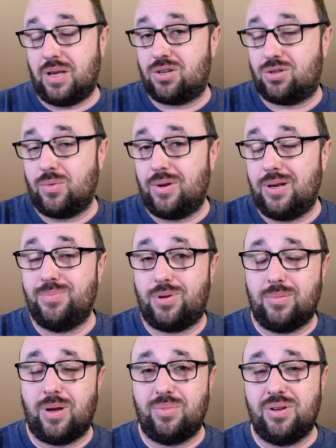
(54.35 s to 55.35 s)
actually
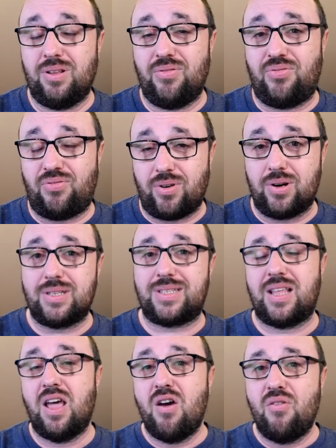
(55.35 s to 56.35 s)
probably the first